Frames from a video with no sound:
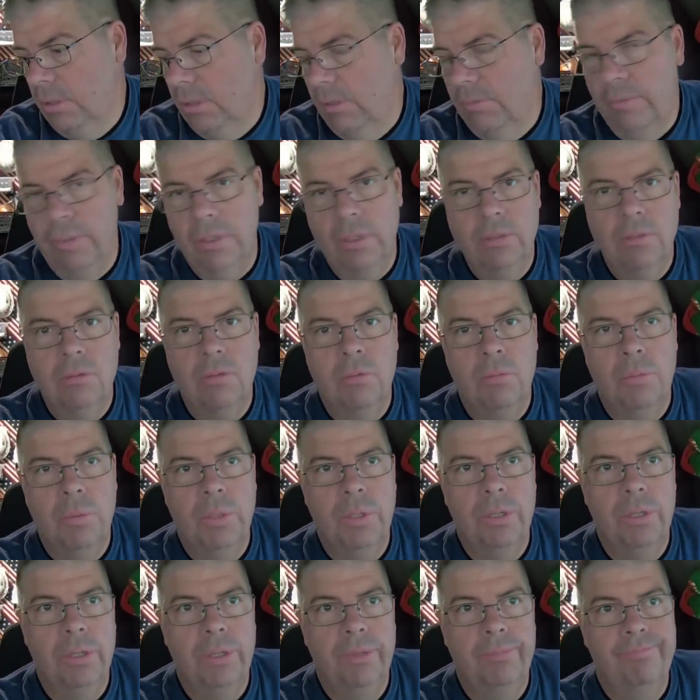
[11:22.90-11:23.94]
Everything's going
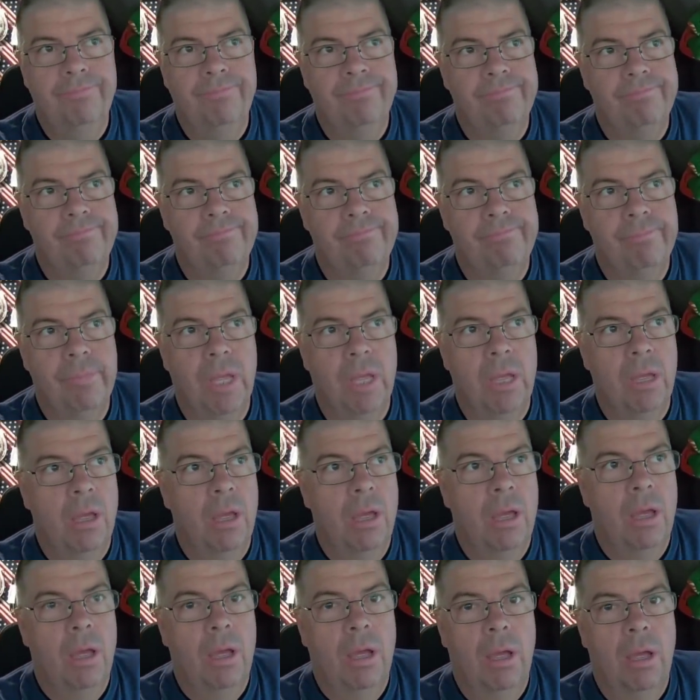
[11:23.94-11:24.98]
pretty good.
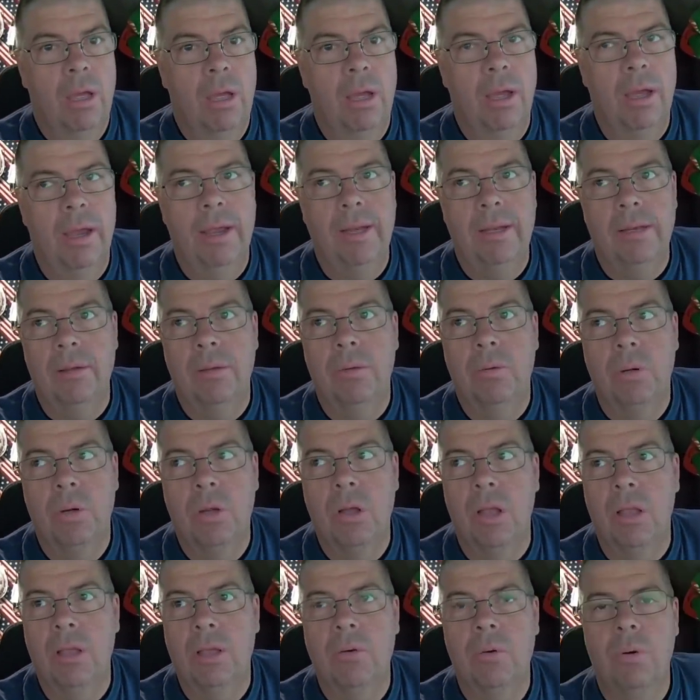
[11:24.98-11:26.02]
All right, we'll
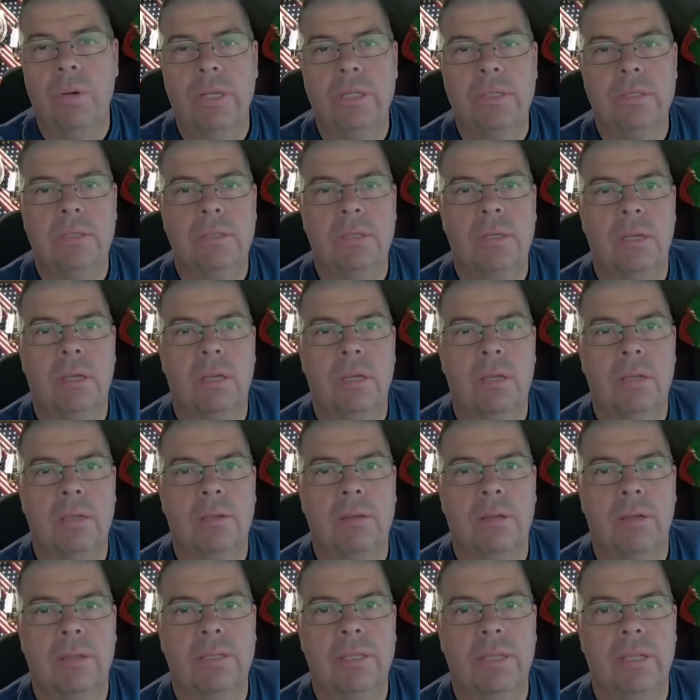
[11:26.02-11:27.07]
call it quits.
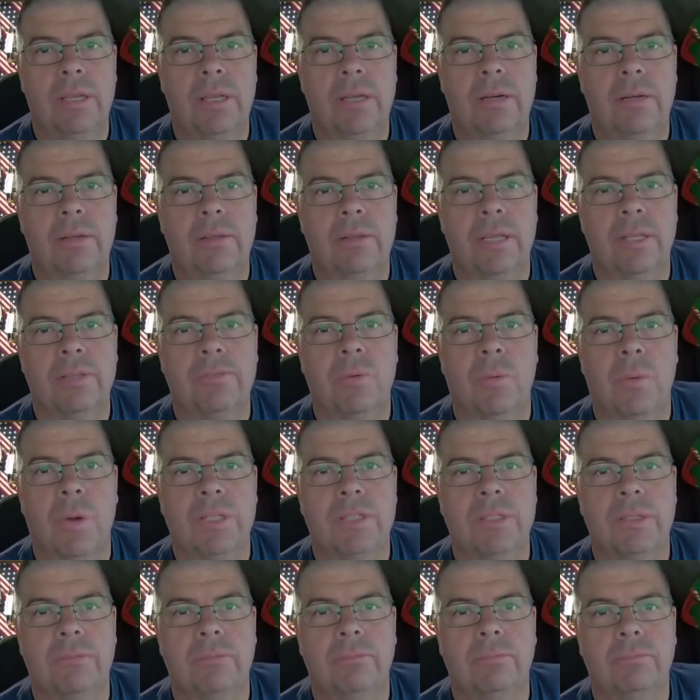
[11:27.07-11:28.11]
Talk to you later. Thanks for
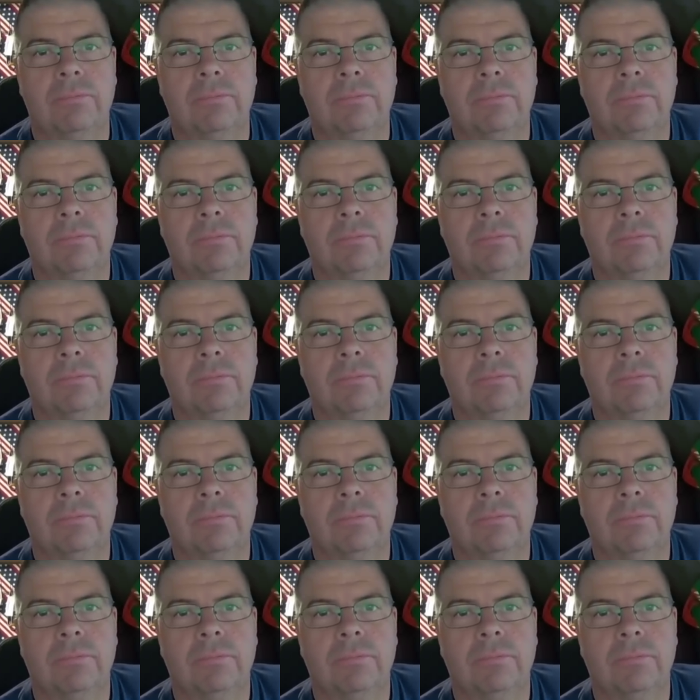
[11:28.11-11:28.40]
watching.